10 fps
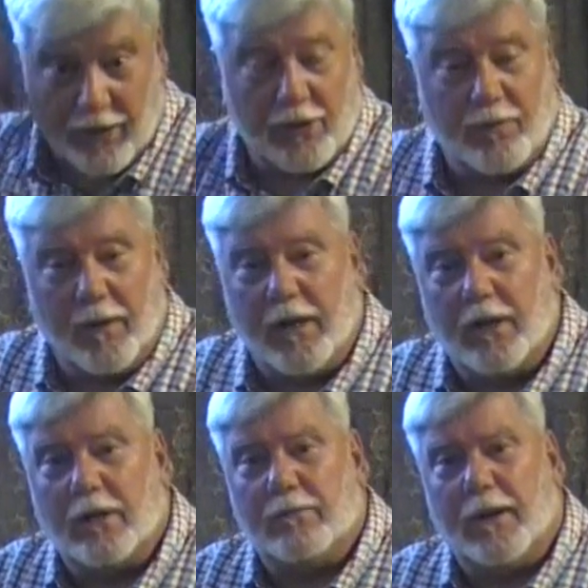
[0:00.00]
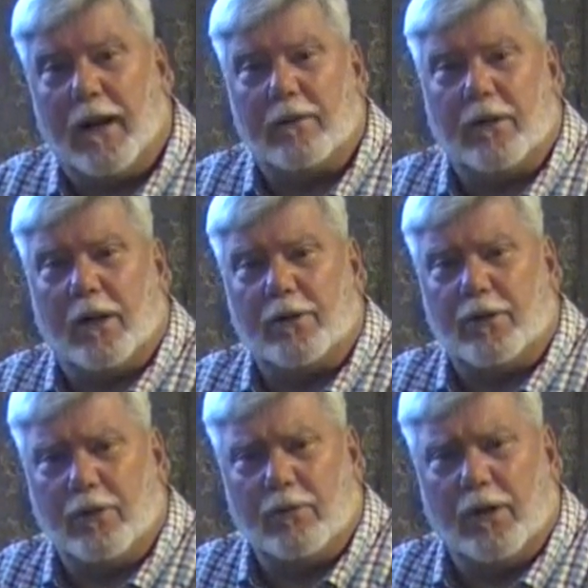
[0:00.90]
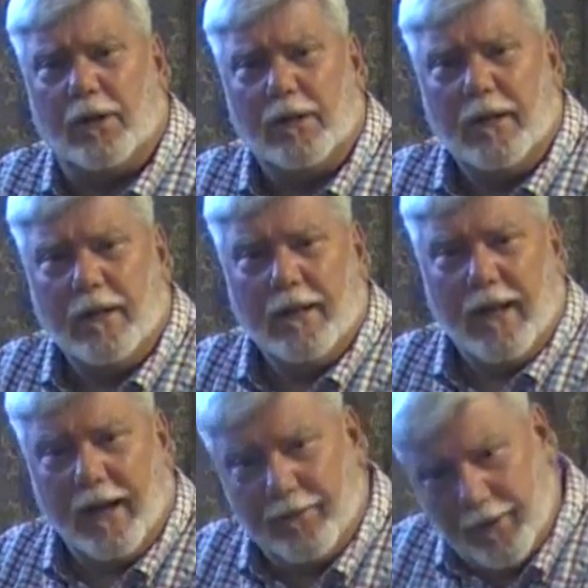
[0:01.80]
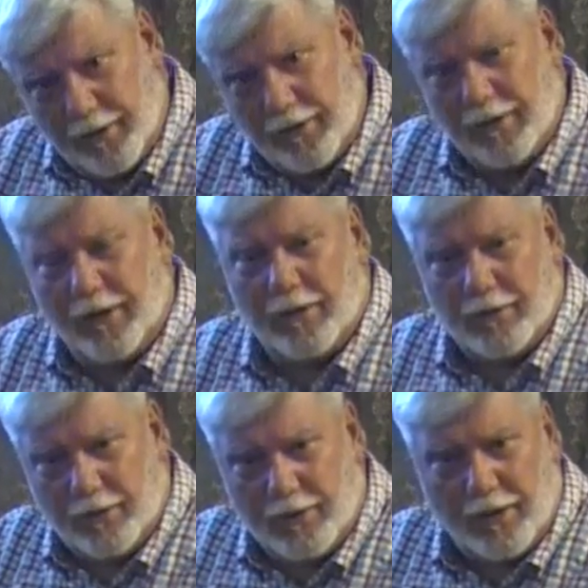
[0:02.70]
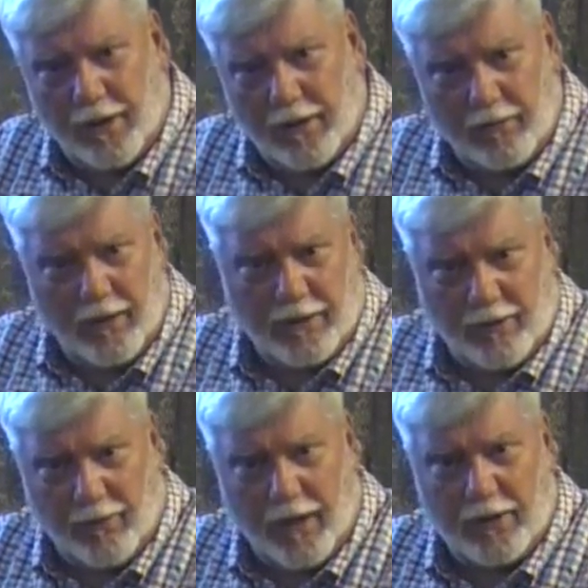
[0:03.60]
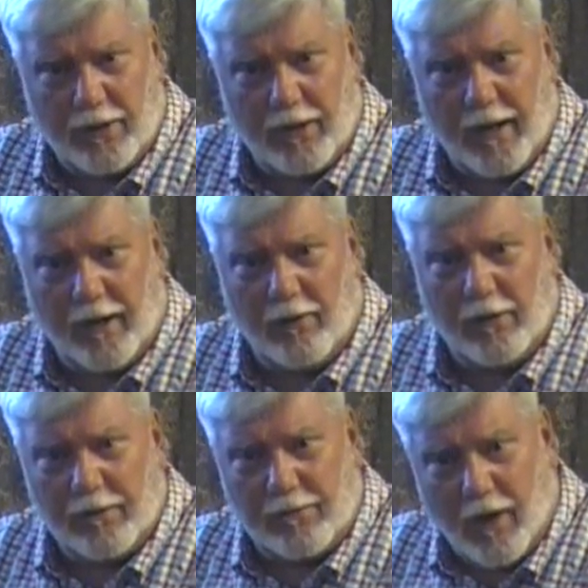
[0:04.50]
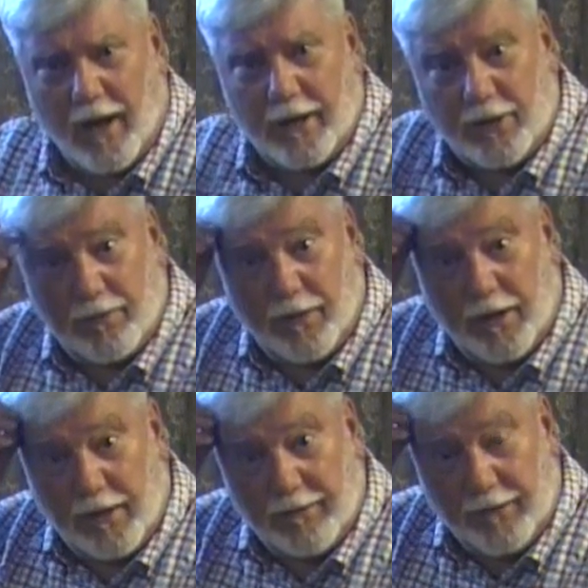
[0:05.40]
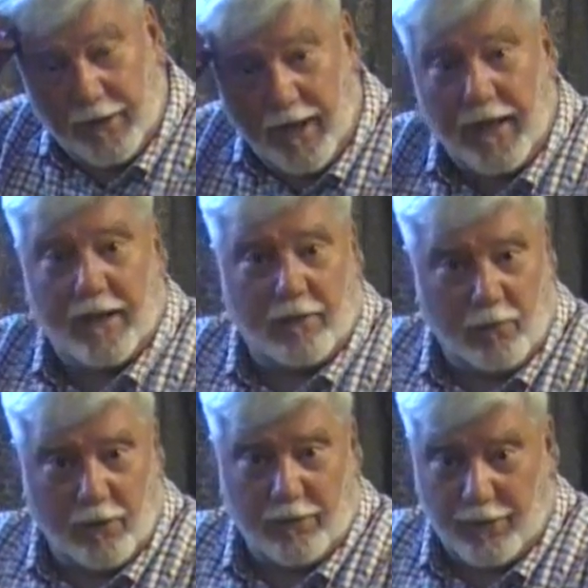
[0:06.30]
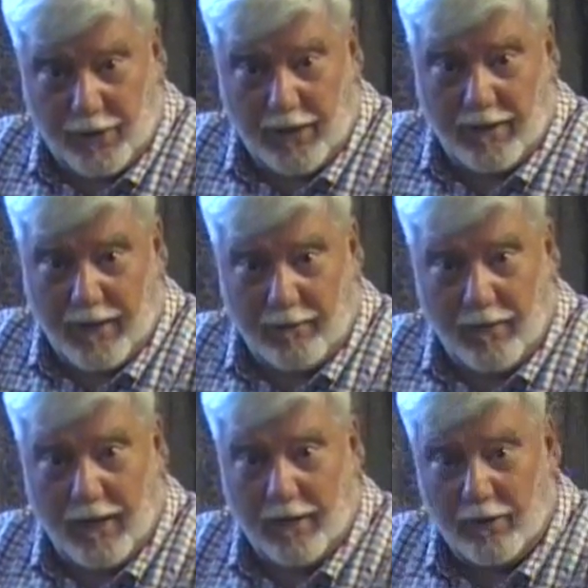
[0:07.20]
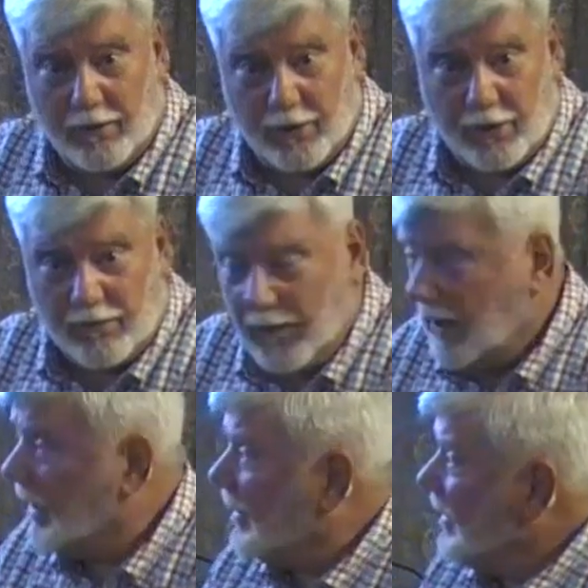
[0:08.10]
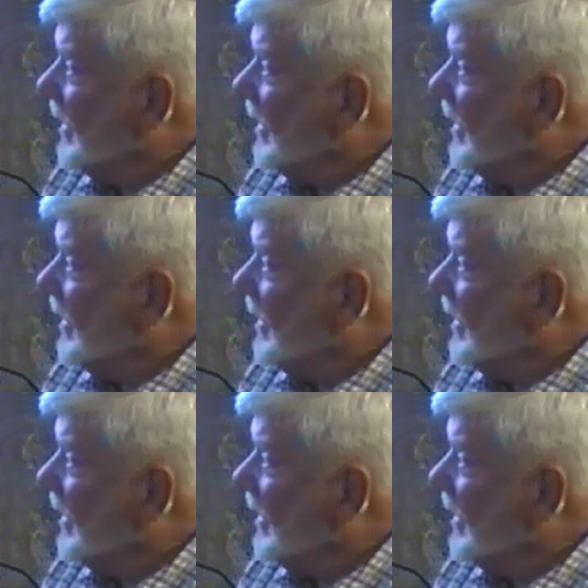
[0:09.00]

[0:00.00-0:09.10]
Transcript: is speaking about Yeshua of the good news and the resurrection not only of Christ but of the dead. And we're going to see that right here in just a minute.